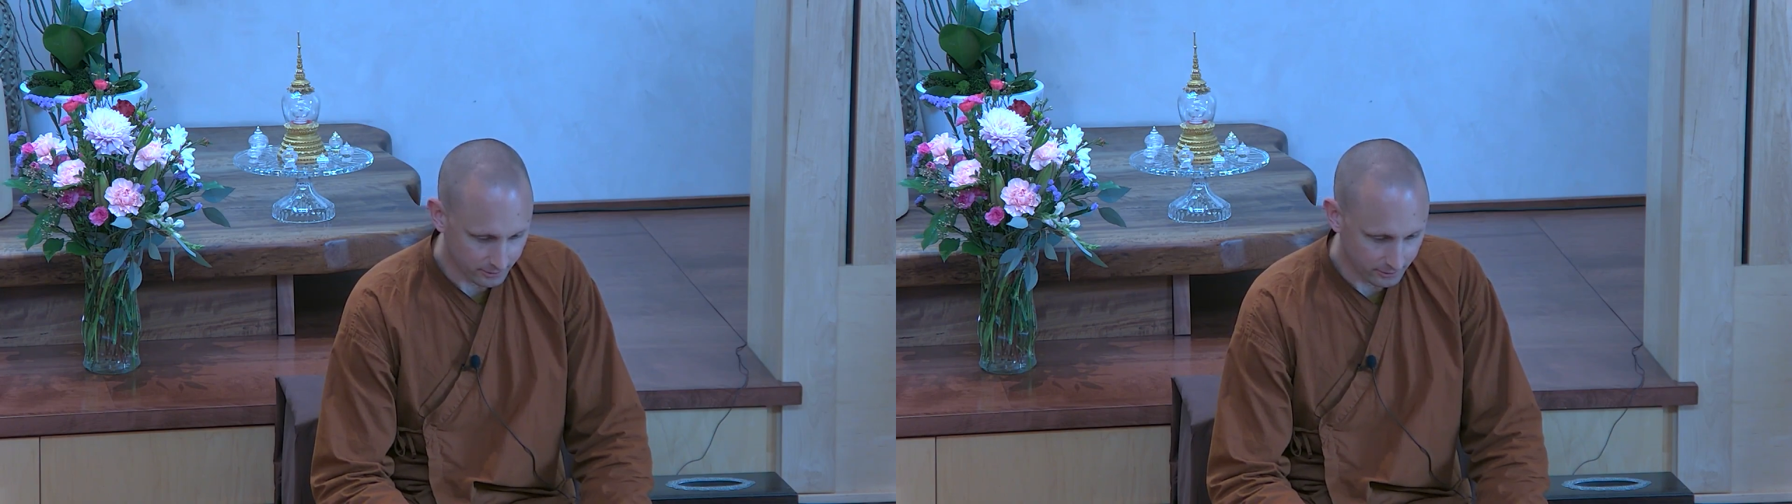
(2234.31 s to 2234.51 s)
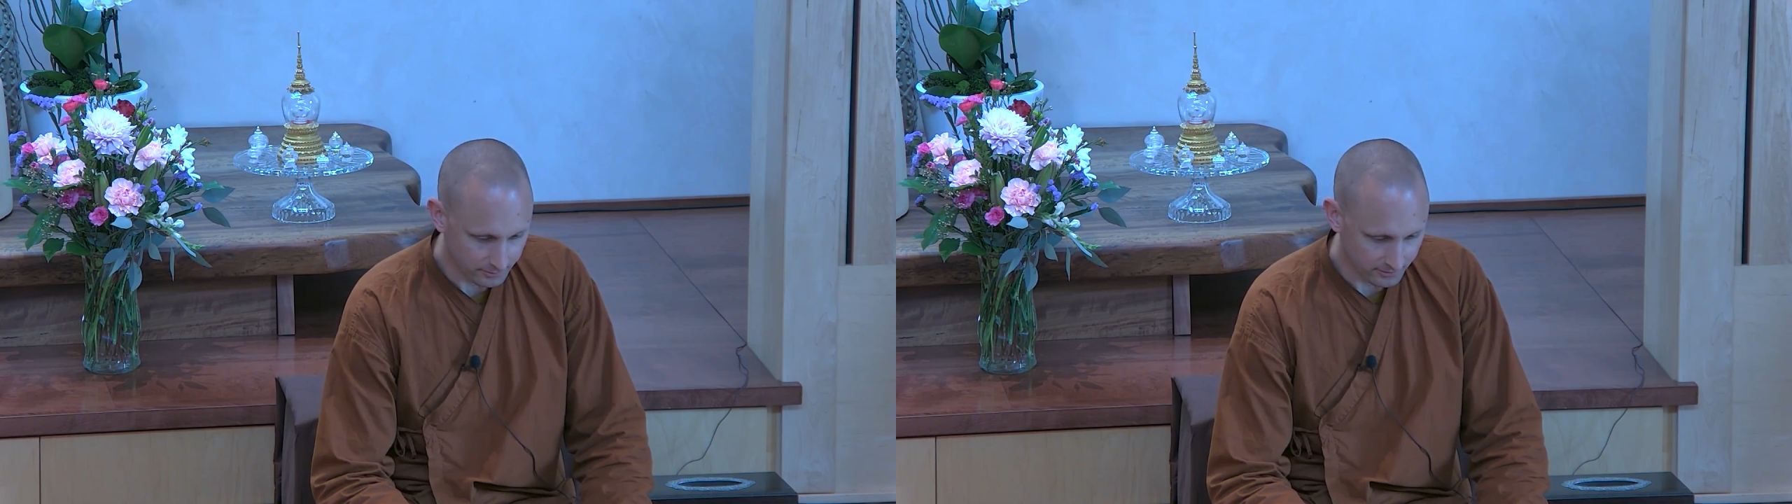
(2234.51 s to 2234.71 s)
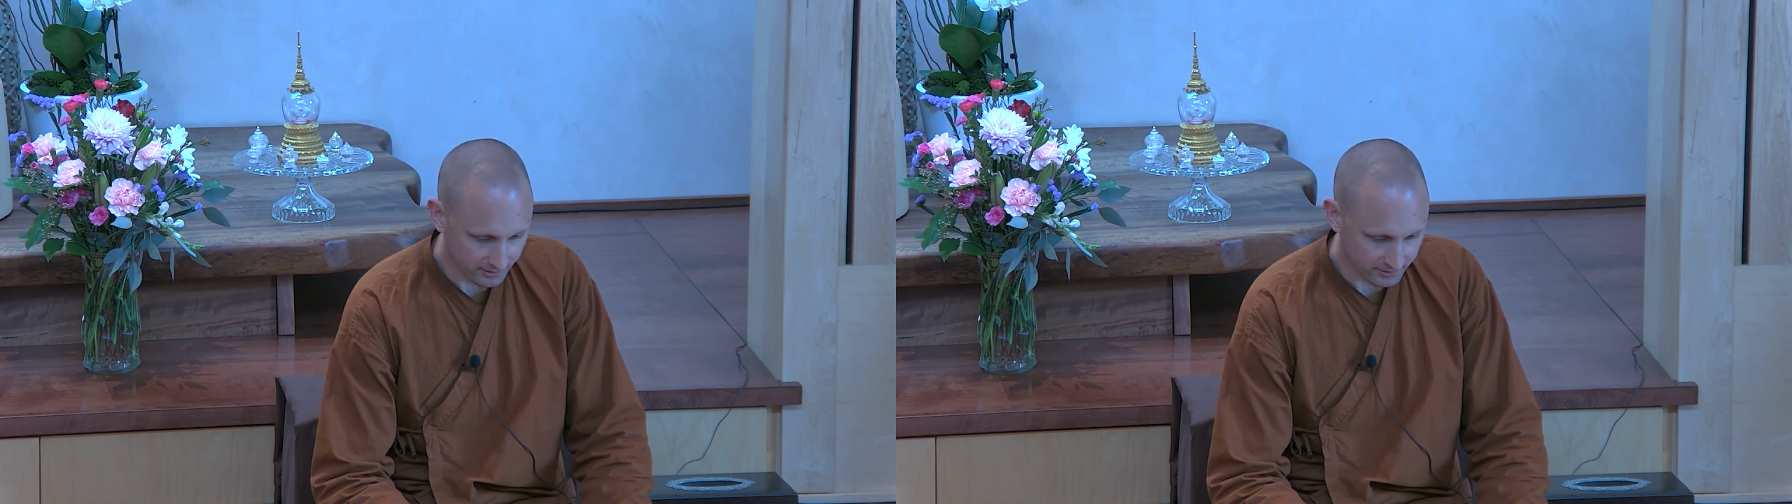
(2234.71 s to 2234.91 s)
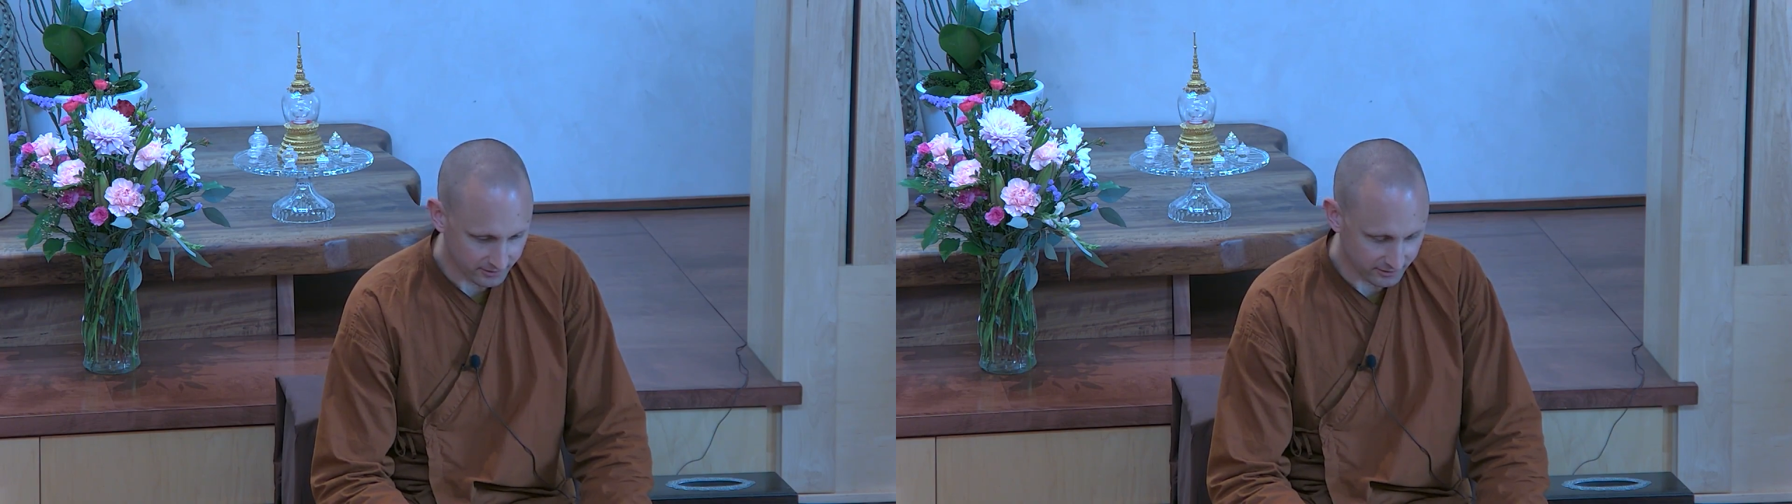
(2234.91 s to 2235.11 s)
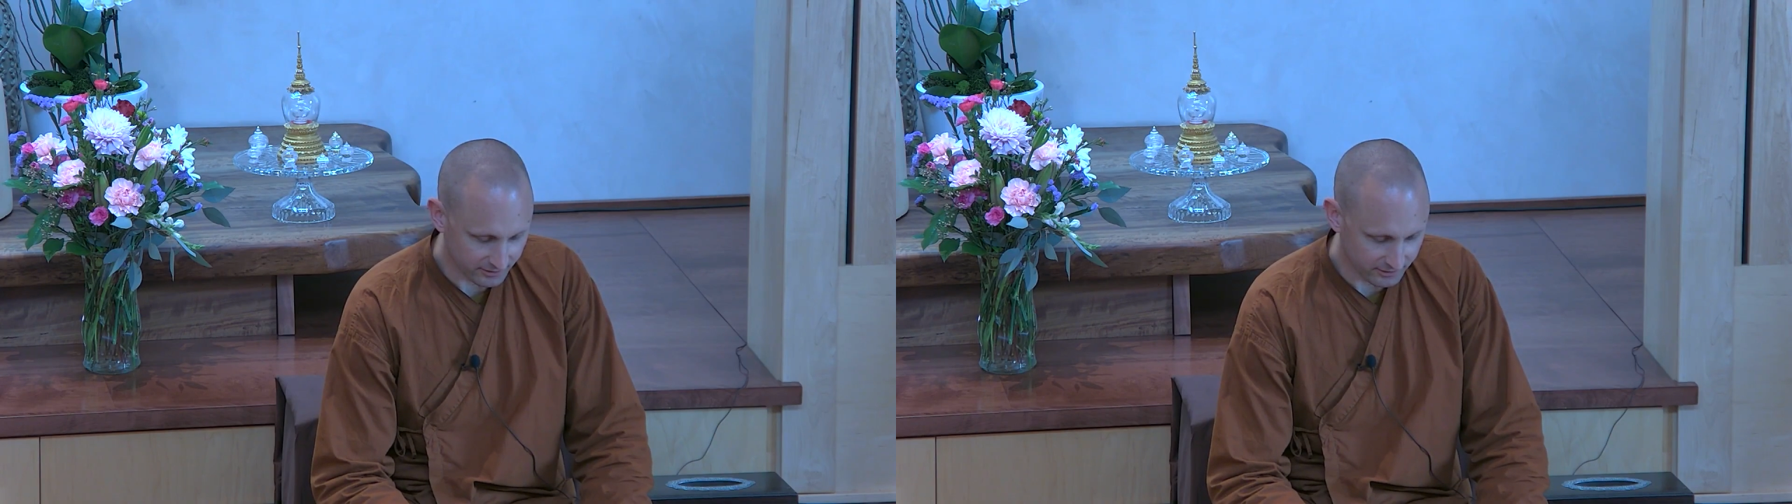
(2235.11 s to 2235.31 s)
possesses
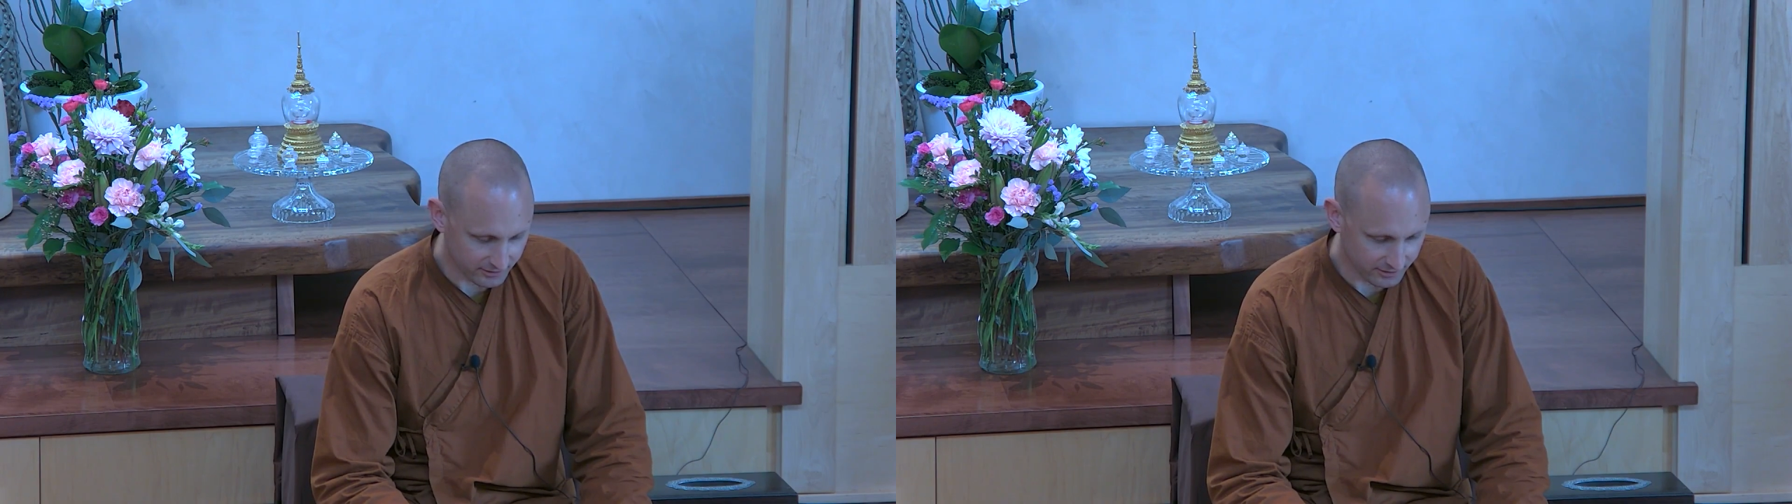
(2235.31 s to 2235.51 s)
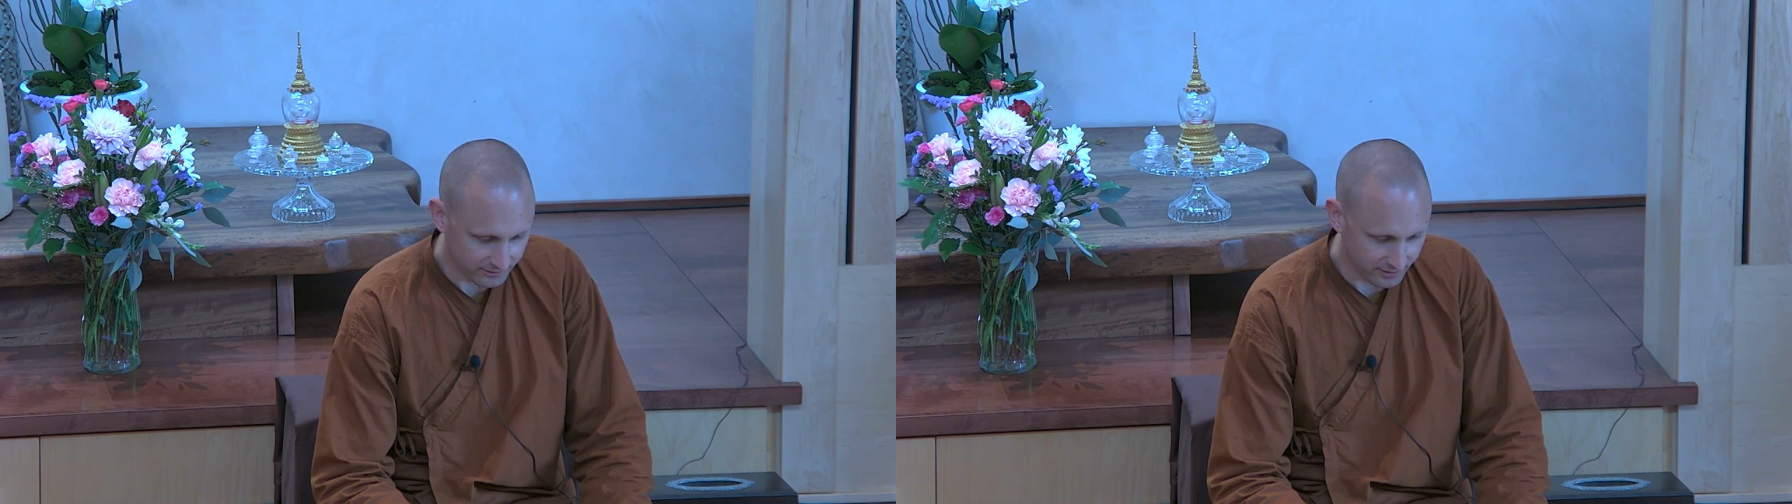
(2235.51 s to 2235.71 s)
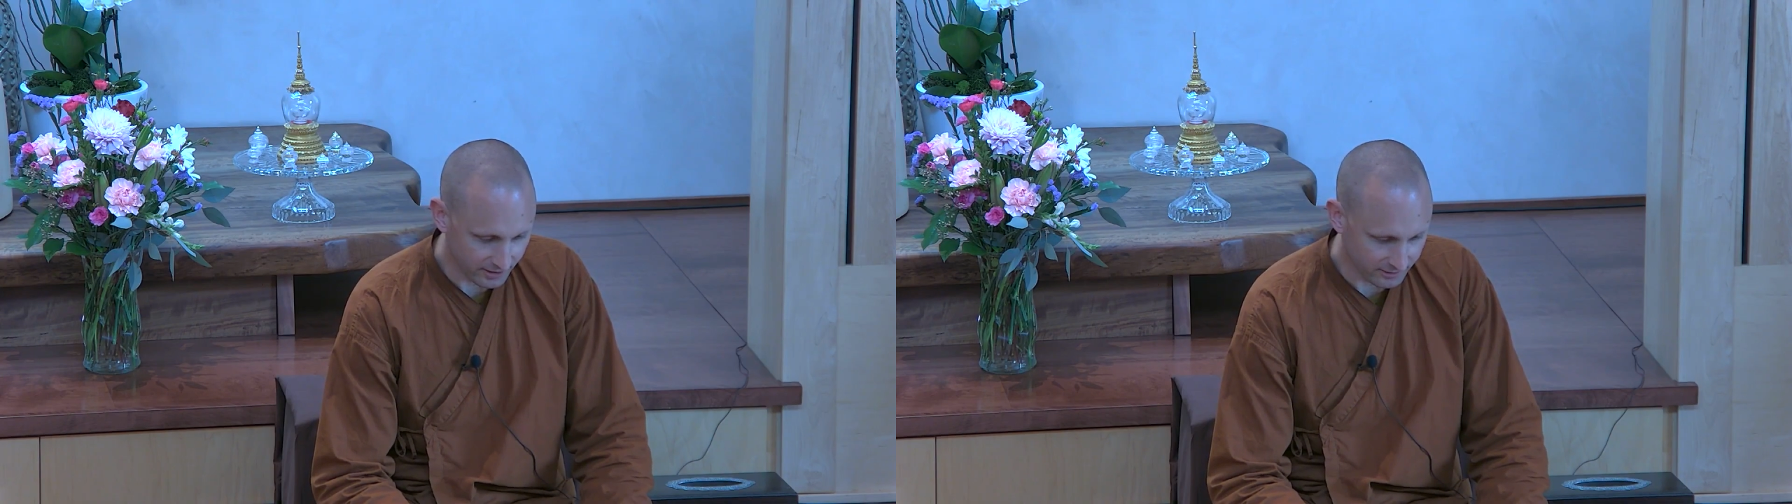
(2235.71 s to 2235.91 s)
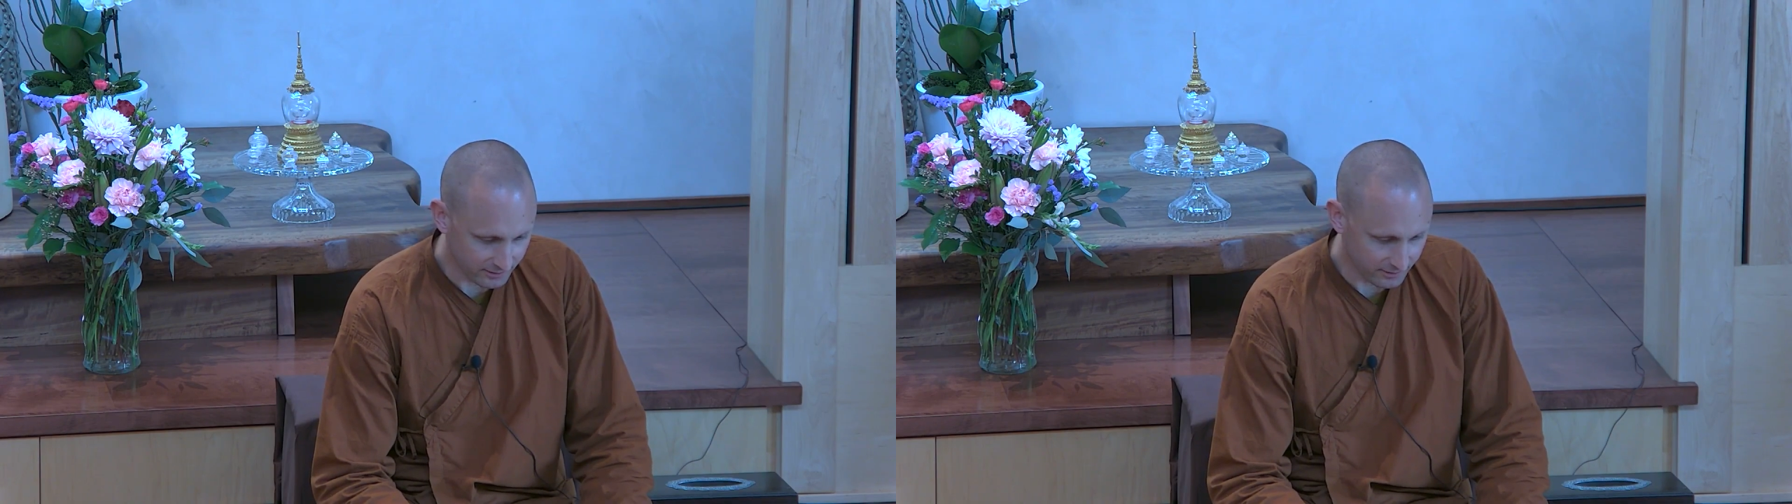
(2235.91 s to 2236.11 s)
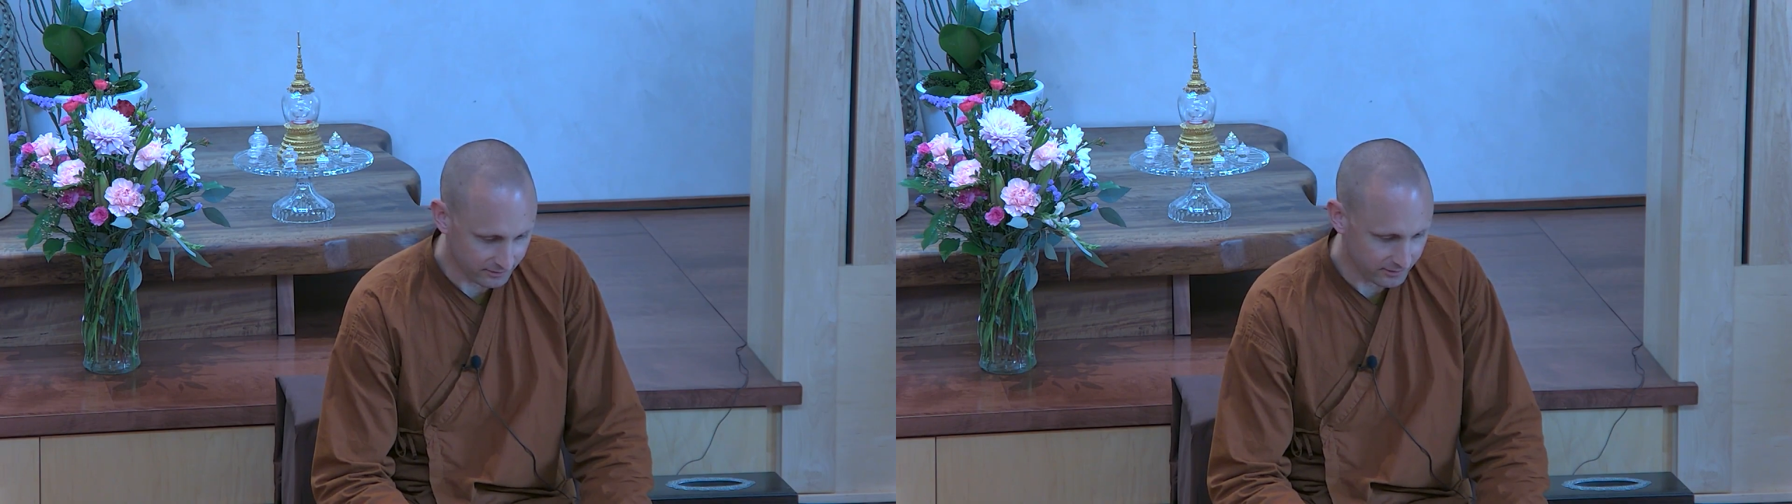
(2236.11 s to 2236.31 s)
these 10
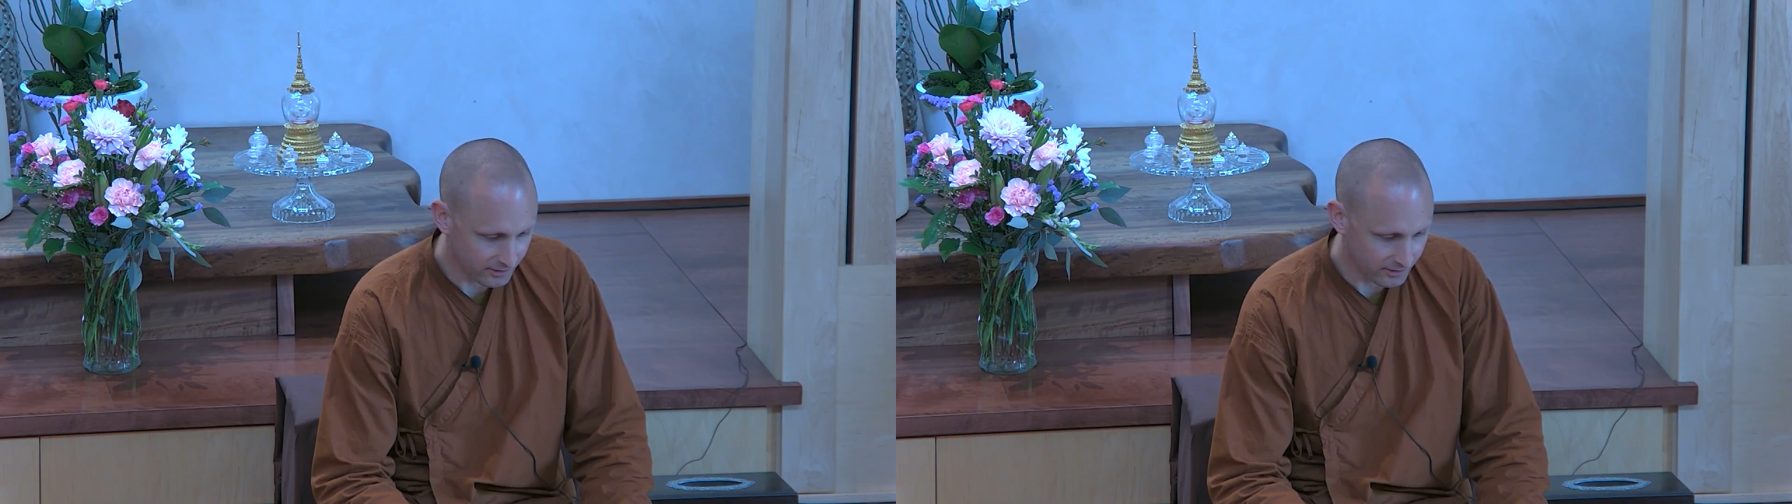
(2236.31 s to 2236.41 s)
factors,